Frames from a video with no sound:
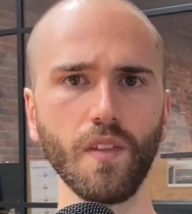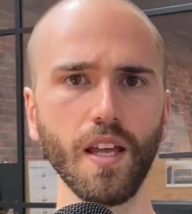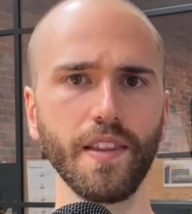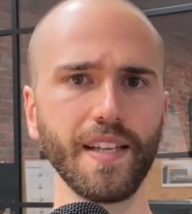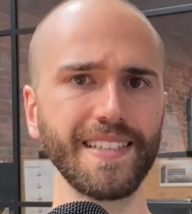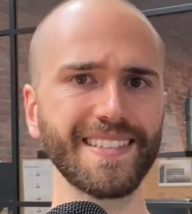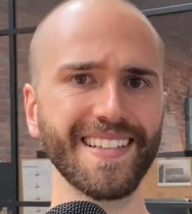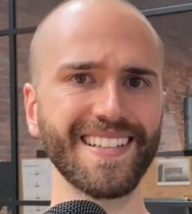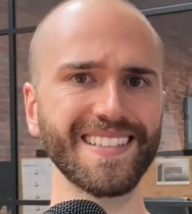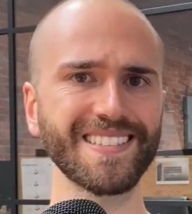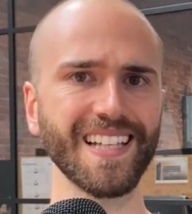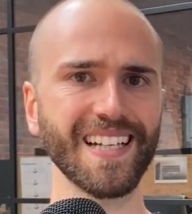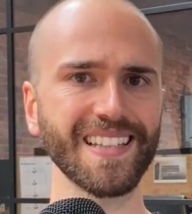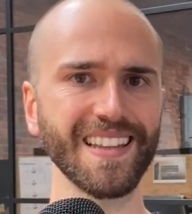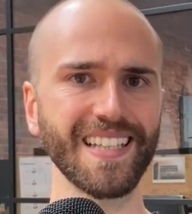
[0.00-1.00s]
These are
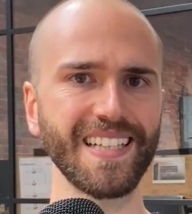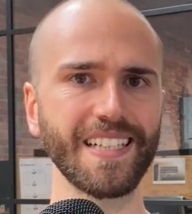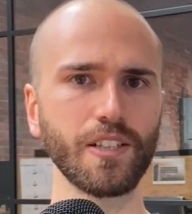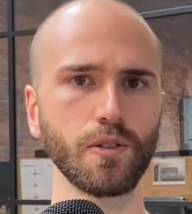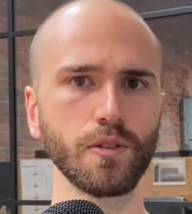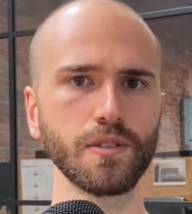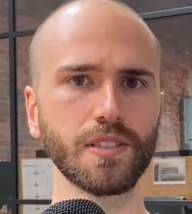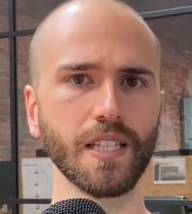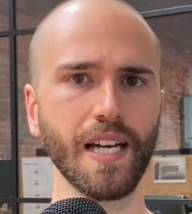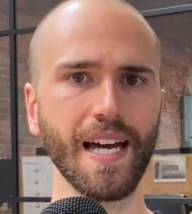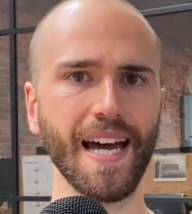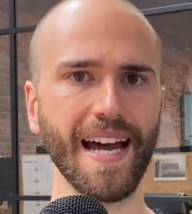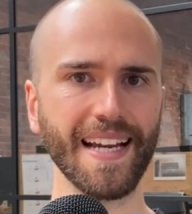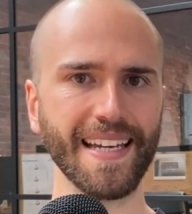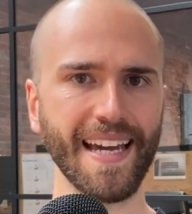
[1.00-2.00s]
things like legals,
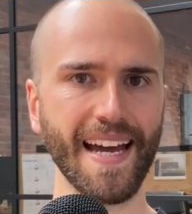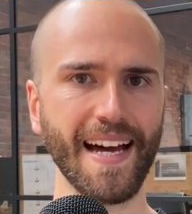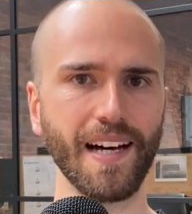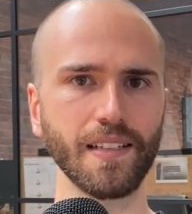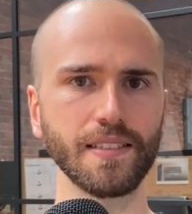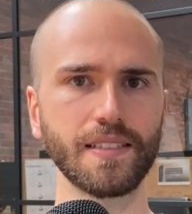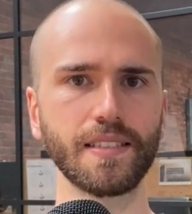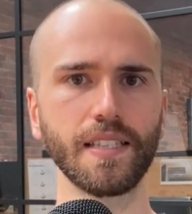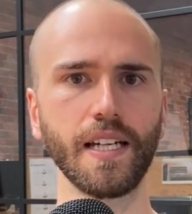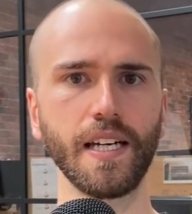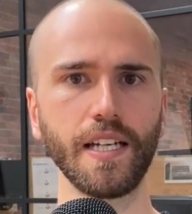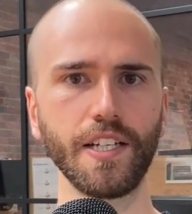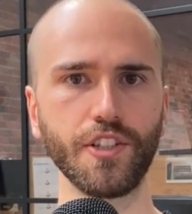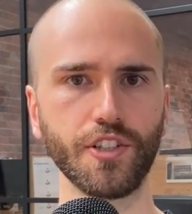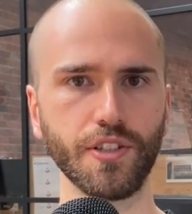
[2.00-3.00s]
accounts,
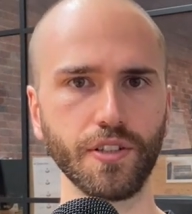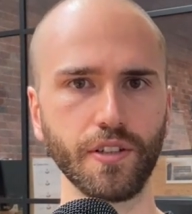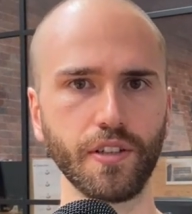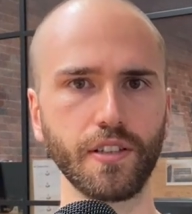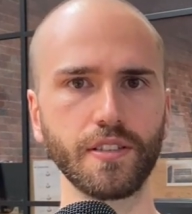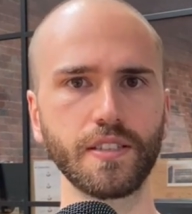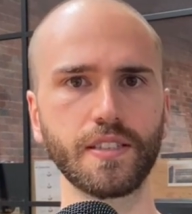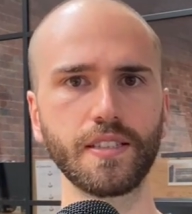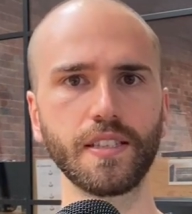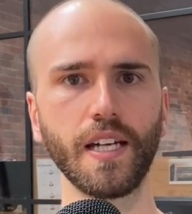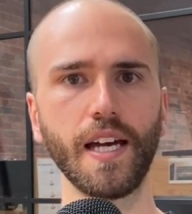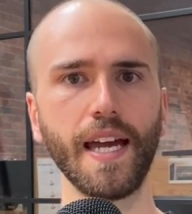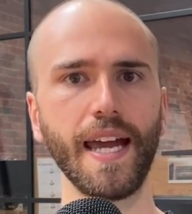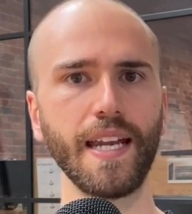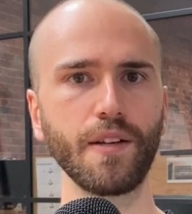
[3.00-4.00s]
insurance,
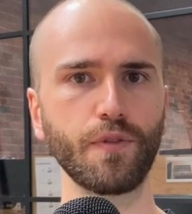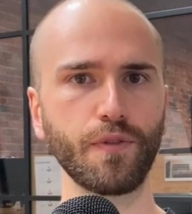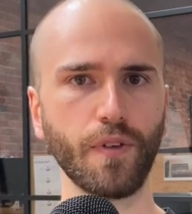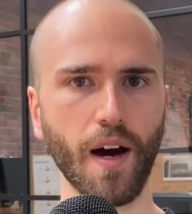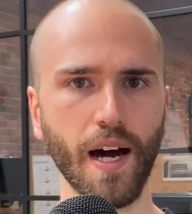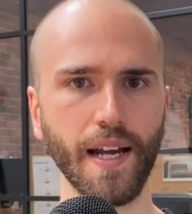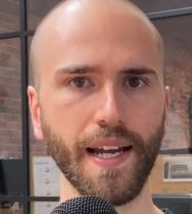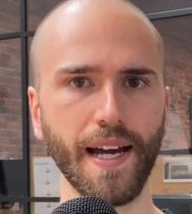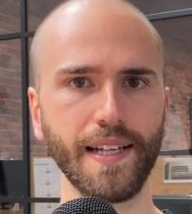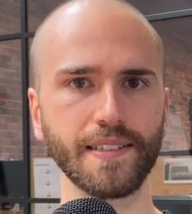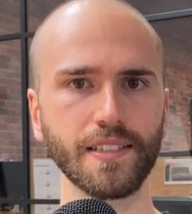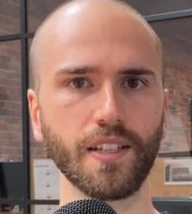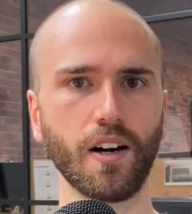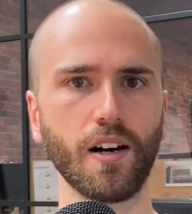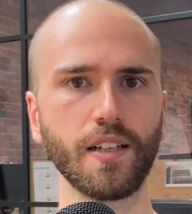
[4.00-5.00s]
any
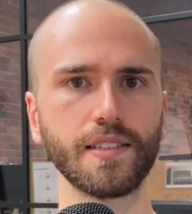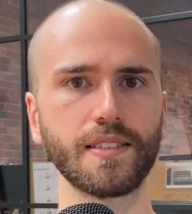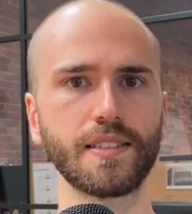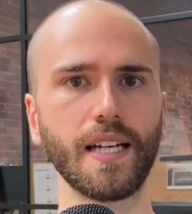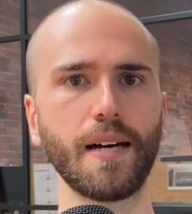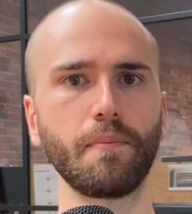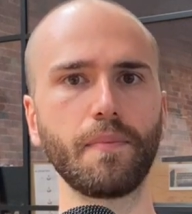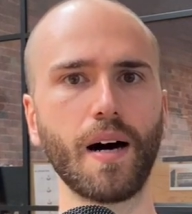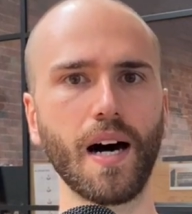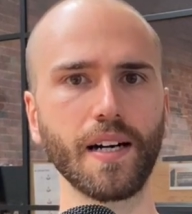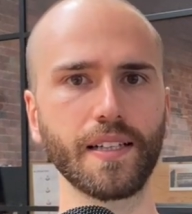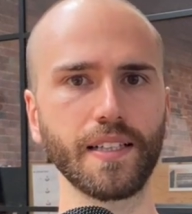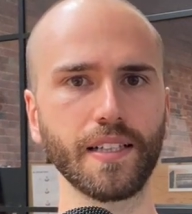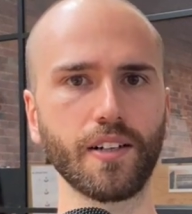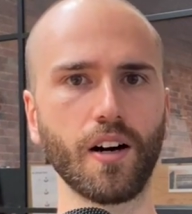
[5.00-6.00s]
finance costs, and
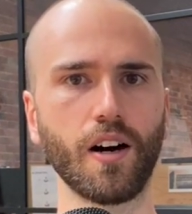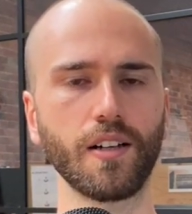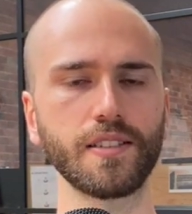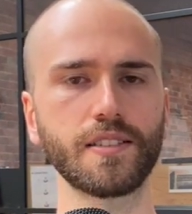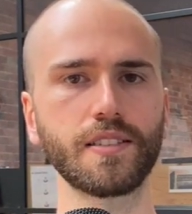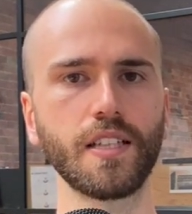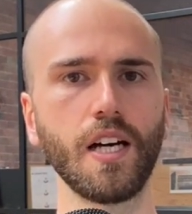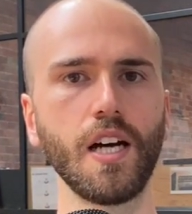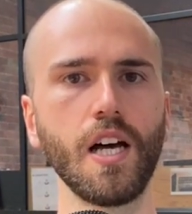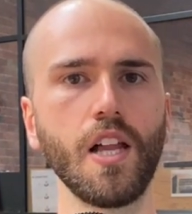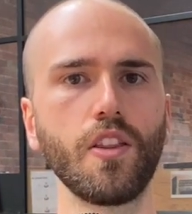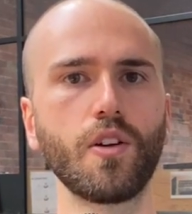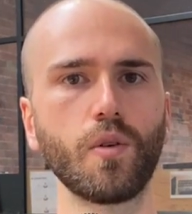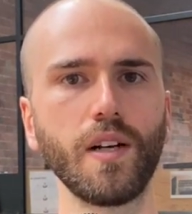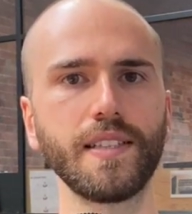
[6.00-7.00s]
marketing costs.
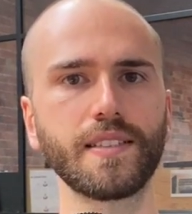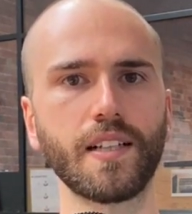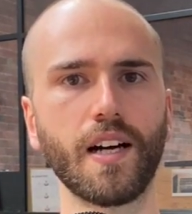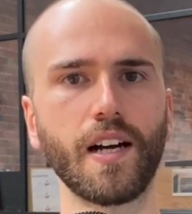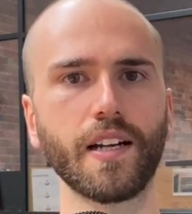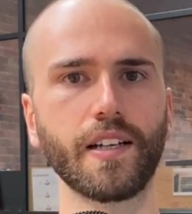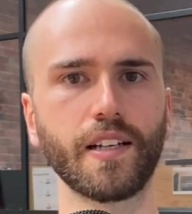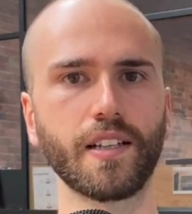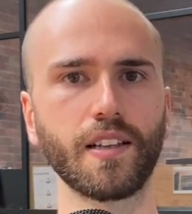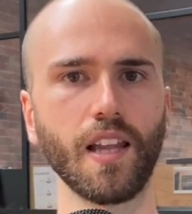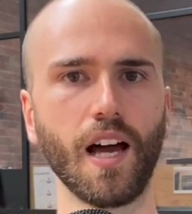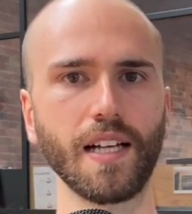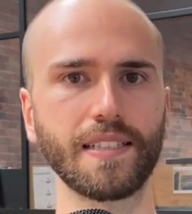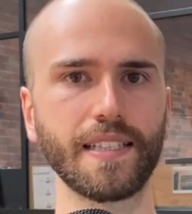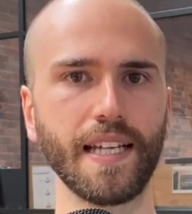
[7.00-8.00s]
The reason I
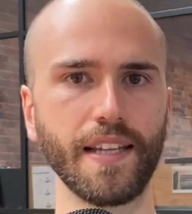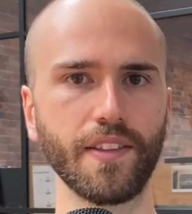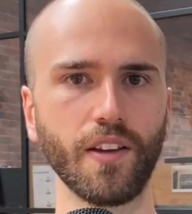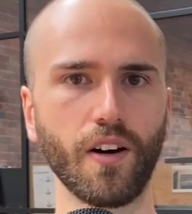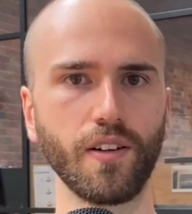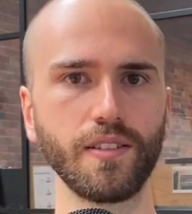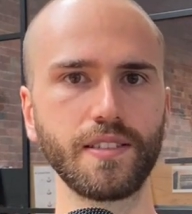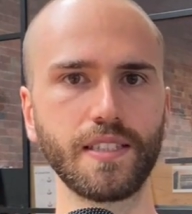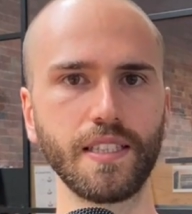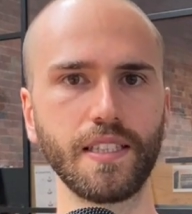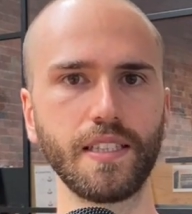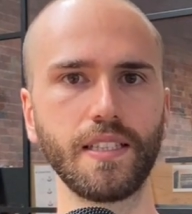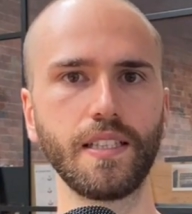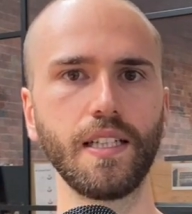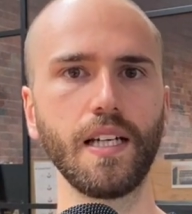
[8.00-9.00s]
like to get those
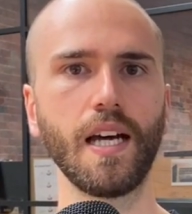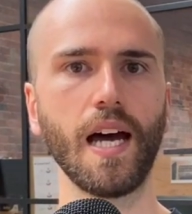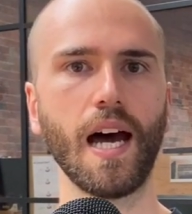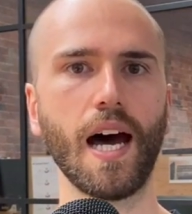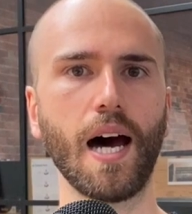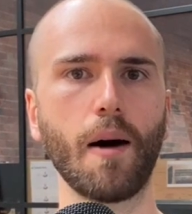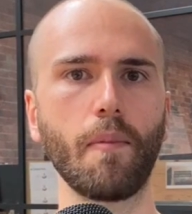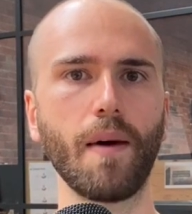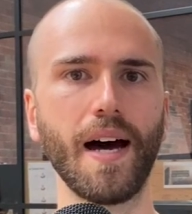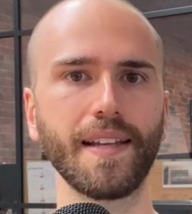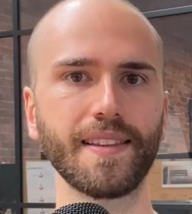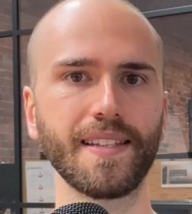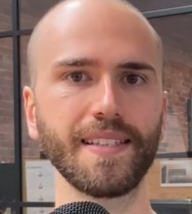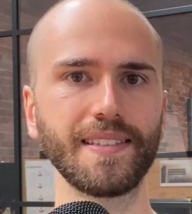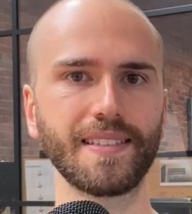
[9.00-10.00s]
in
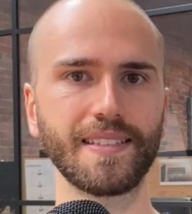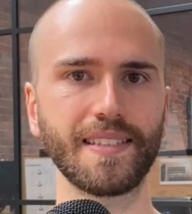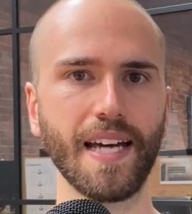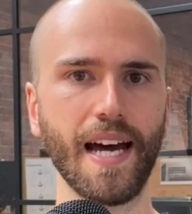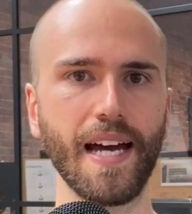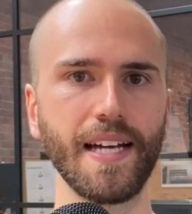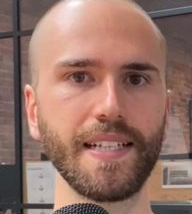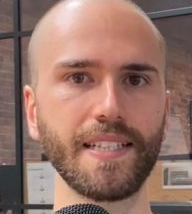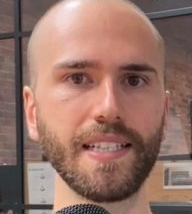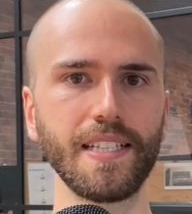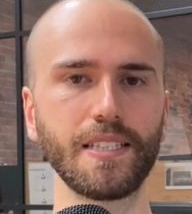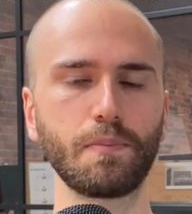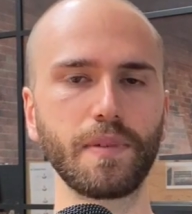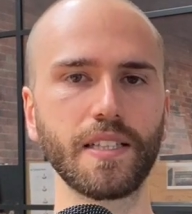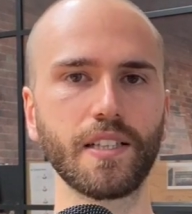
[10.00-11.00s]
at this stage
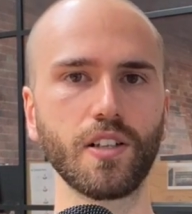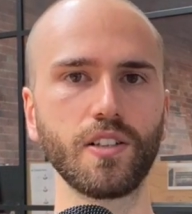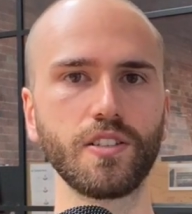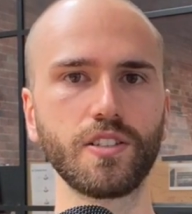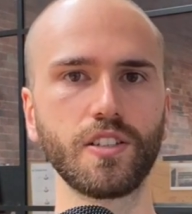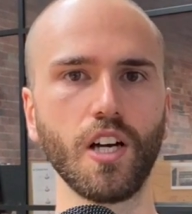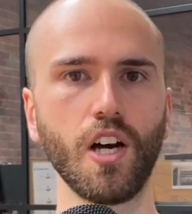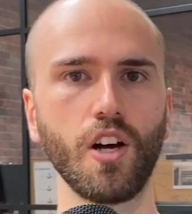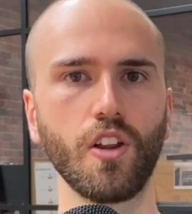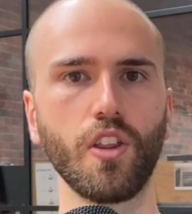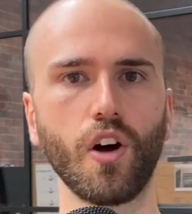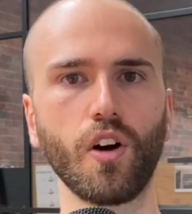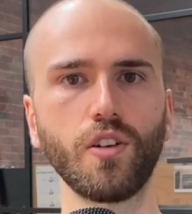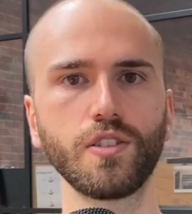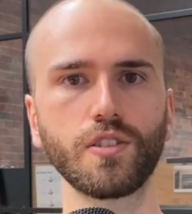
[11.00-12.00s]
is because
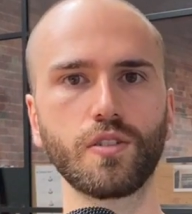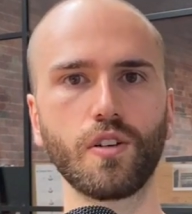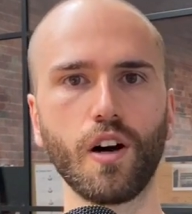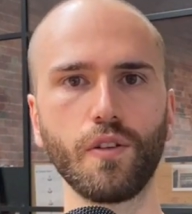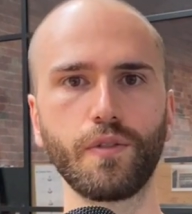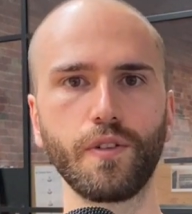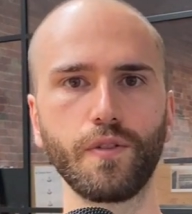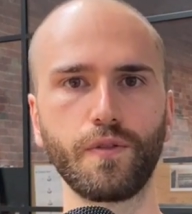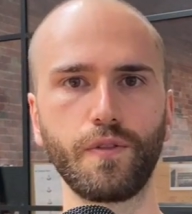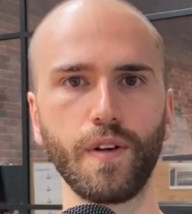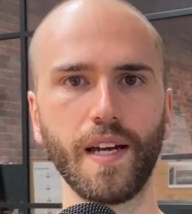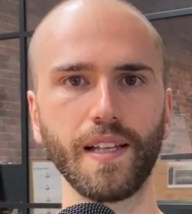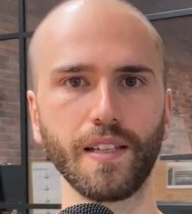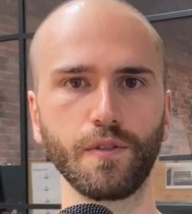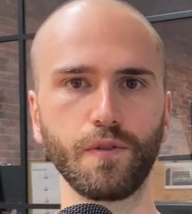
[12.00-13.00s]
those are often
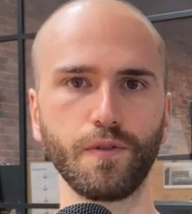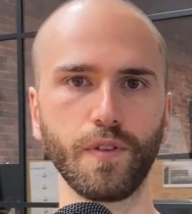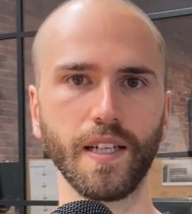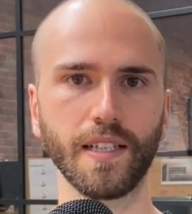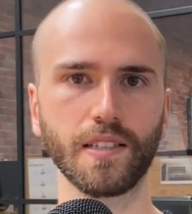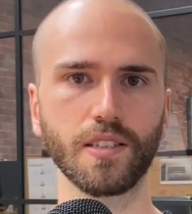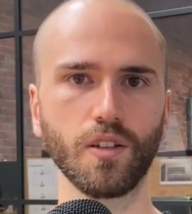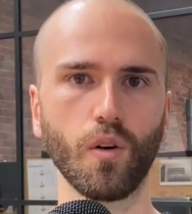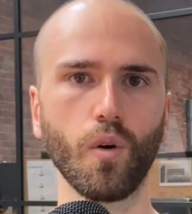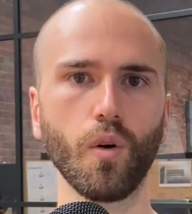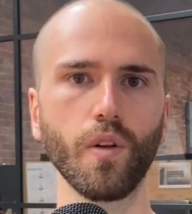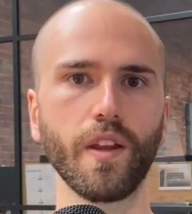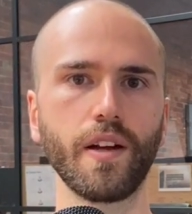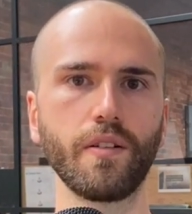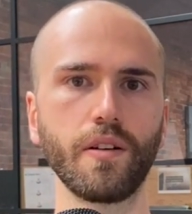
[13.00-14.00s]
fairly fixed,
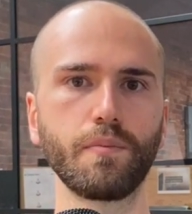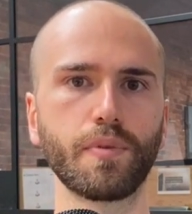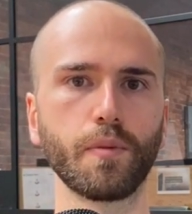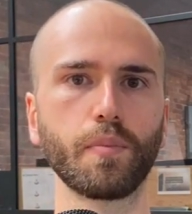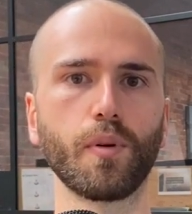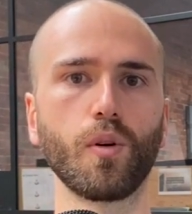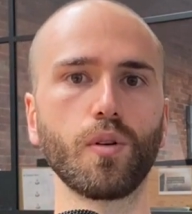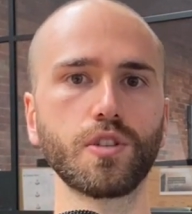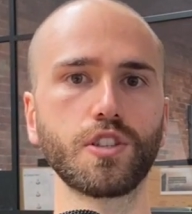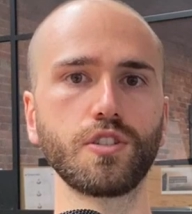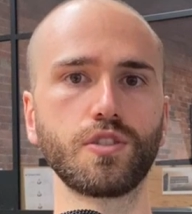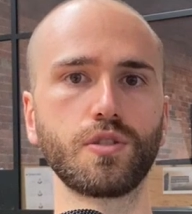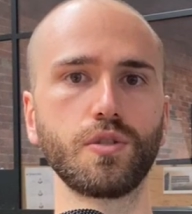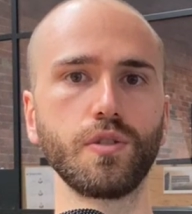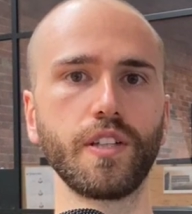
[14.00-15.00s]
or they're in
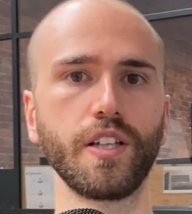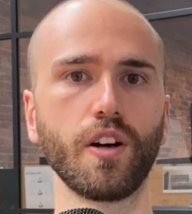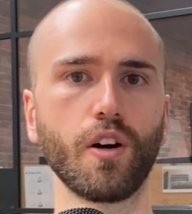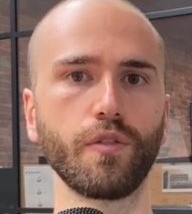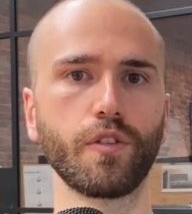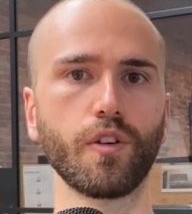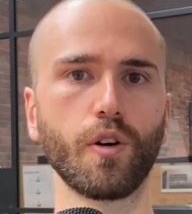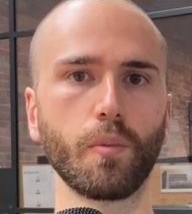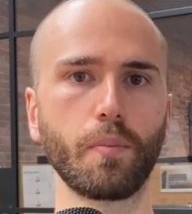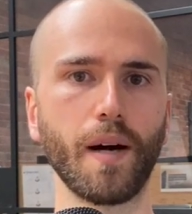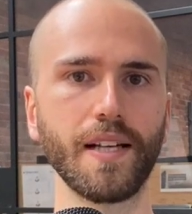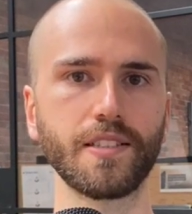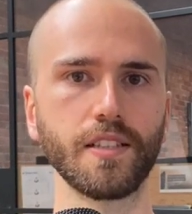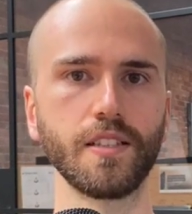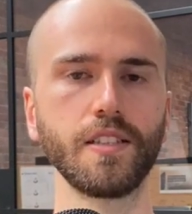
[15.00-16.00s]
proportion to the overall
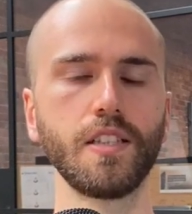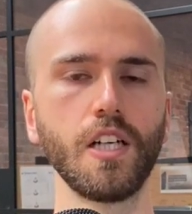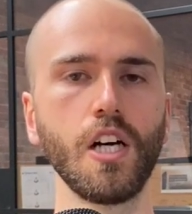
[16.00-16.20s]
budget.